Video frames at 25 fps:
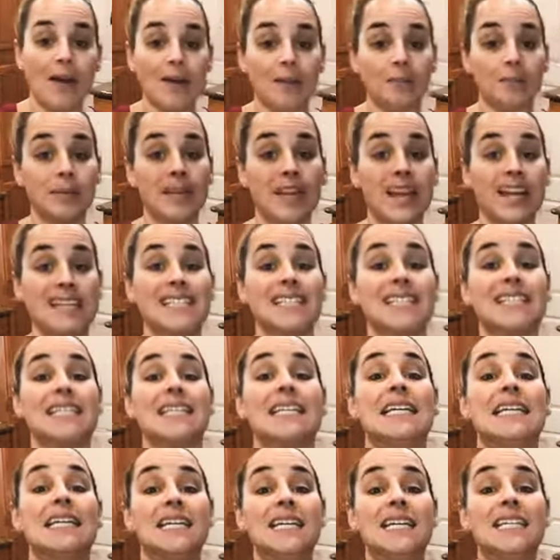And because it's
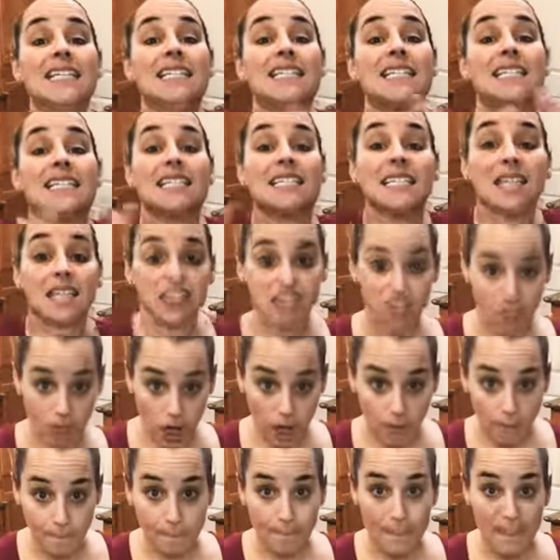such
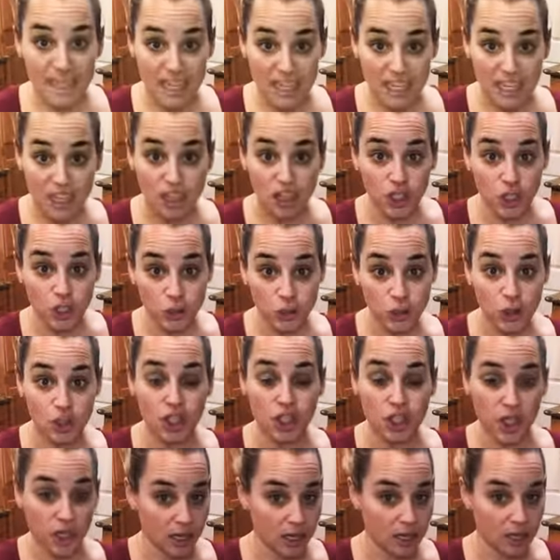a big, huge
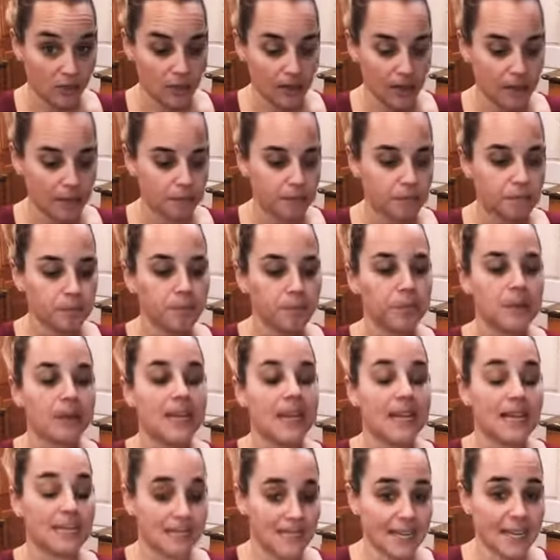chunk of it,
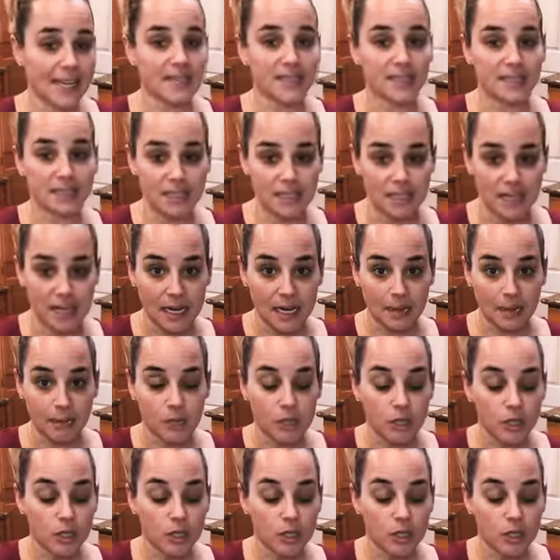it takes its time.